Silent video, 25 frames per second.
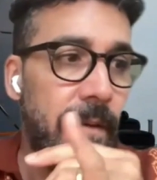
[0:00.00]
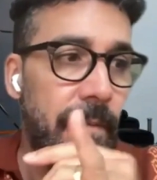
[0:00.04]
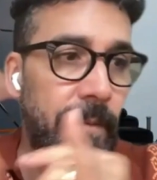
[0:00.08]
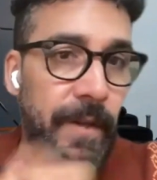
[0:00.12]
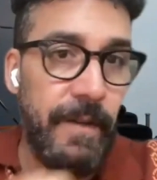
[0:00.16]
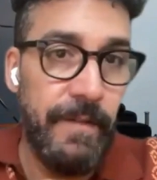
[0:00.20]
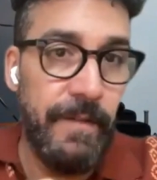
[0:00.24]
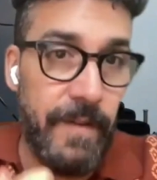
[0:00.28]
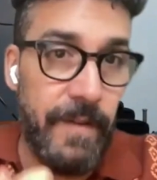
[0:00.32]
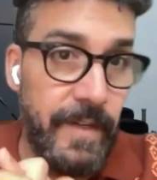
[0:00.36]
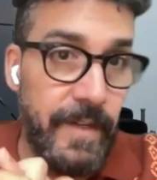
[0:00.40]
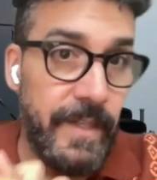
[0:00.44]

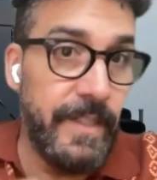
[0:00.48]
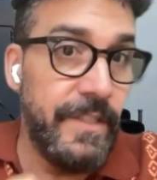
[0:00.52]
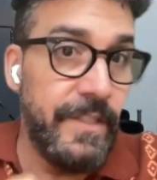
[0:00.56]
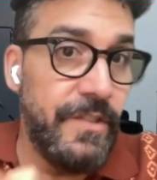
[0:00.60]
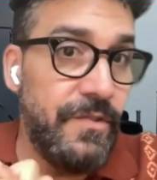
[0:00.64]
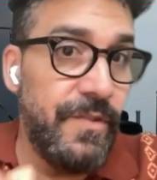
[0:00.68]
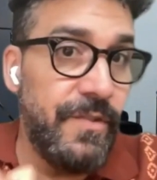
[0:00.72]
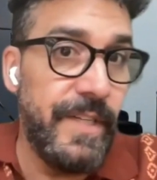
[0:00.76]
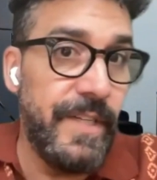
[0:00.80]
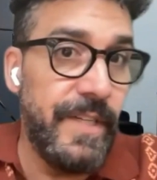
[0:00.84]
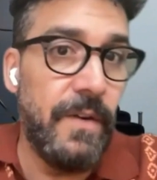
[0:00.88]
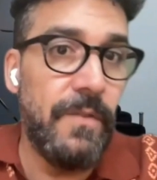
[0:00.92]
We have our
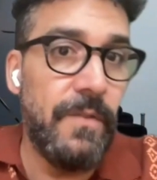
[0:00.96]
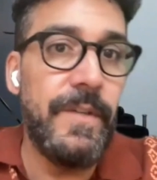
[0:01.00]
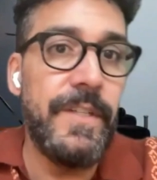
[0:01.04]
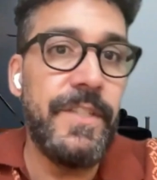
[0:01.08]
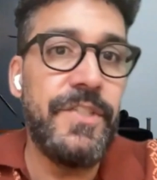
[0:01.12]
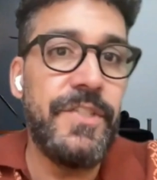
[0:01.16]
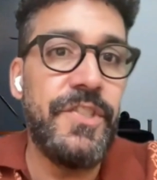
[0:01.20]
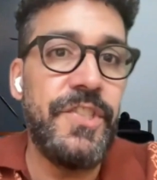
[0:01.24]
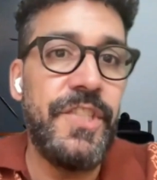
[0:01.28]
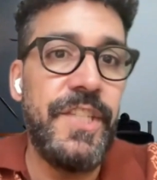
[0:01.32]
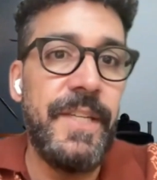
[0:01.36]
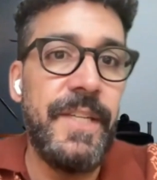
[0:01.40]
industry
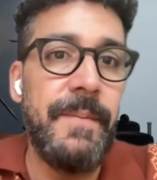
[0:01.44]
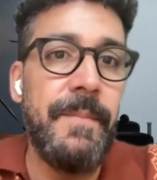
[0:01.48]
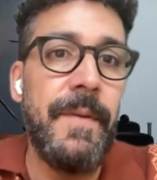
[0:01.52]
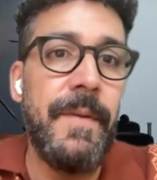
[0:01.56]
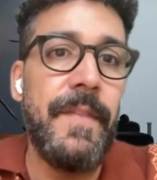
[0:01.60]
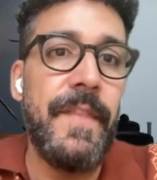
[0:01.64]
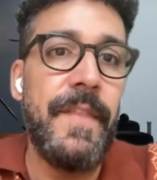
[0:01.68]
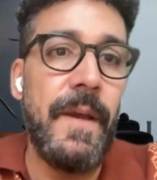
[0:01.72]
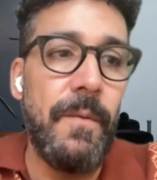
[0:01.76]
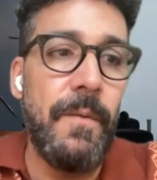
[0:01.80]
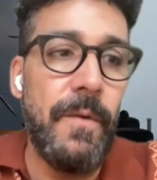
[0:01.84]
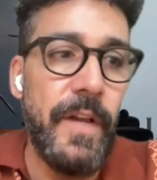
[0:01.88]
outreach
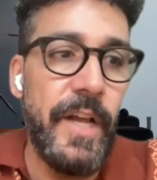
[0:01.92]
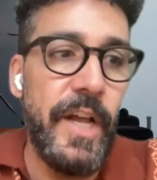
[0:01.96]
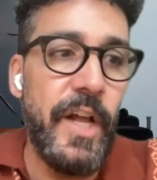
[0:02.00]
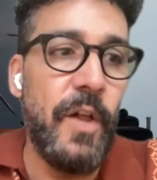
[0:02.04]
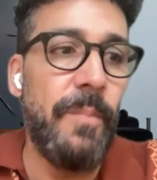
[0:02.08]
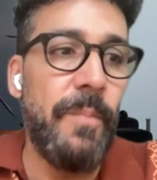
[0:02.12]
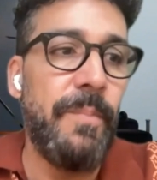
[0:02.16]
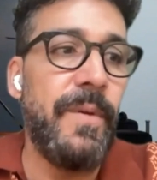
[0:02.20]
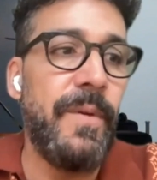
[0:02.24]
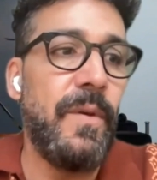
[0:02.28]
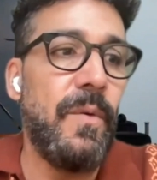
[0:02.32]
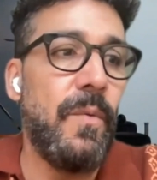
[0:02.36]
team that will
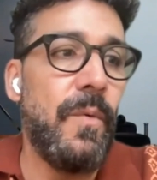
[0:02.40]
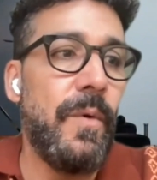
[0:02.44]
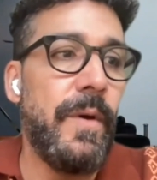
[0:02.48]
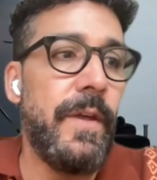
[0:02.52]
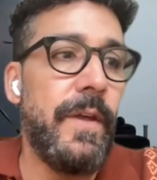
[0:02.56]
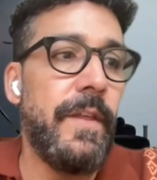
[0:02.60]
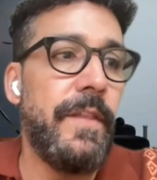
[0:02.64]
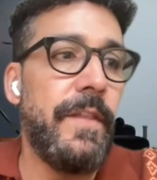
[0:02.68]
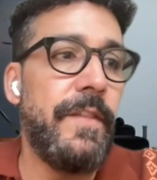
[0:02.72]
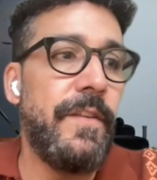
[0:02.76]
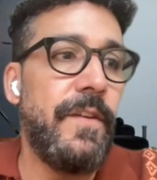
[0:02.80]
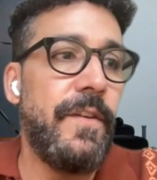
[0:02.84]
help you
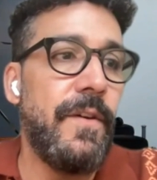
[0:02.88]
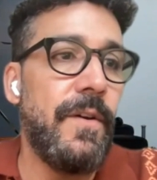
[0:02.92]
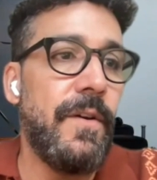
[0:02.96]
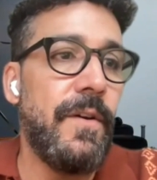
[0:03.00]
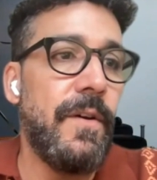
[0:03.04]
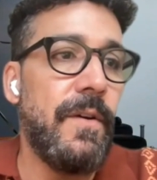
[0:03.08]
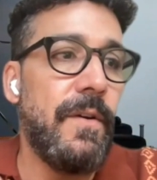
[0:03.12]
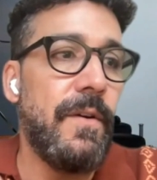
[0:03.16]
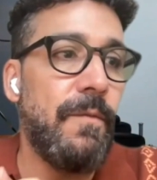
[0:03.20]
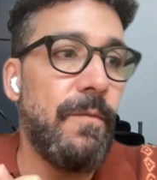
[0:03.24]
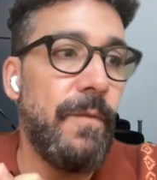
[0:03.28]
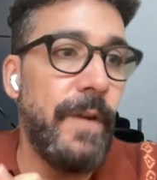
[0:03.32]
with
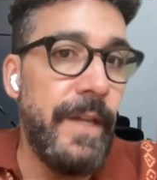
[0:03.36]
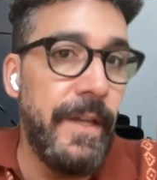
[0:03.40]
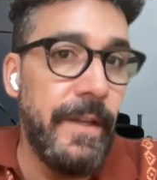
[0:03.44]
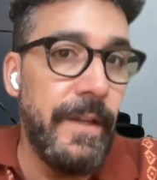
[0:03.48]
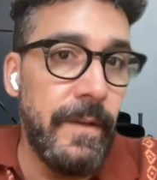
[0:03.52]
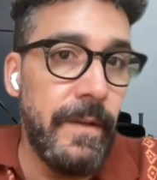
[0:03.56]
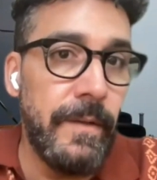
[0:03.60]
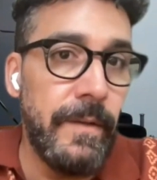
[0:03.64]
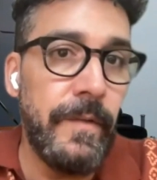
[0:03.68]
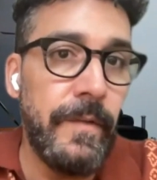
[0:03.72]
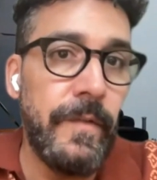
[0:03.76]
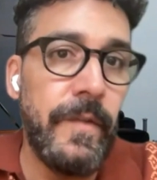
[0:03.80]
your
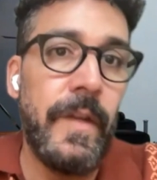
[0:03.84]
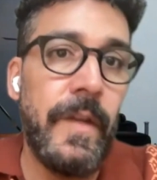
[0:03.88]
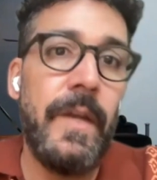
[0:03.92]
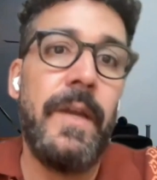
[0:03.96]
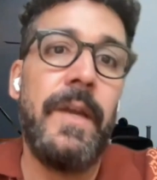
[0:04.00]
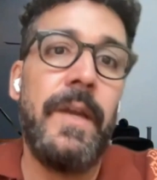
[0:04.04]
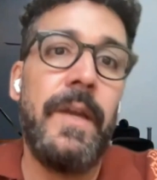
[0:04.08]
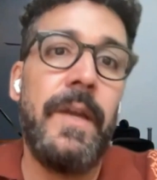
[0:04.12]
reels.